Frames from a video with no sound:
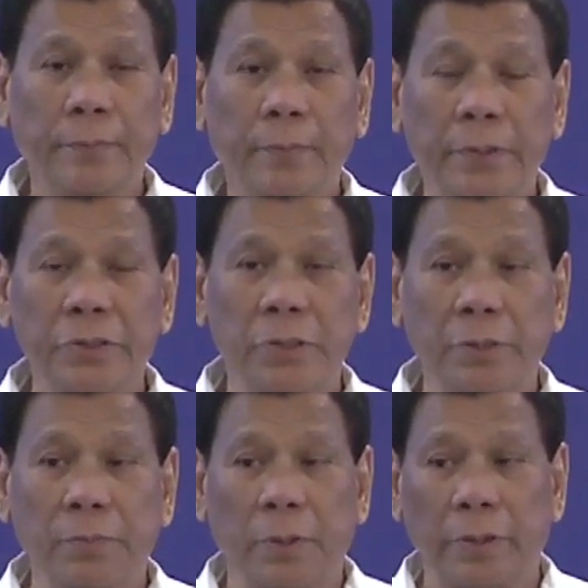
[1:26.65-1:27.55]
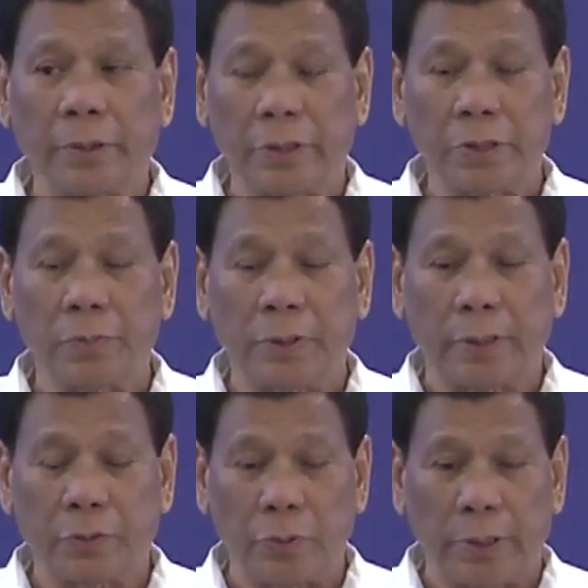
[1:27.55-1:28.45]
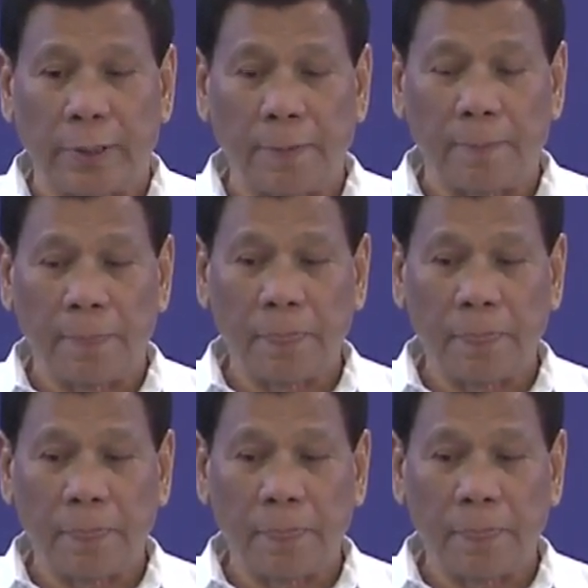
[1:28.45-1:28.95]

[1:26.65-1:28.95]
this is not politics, but actually,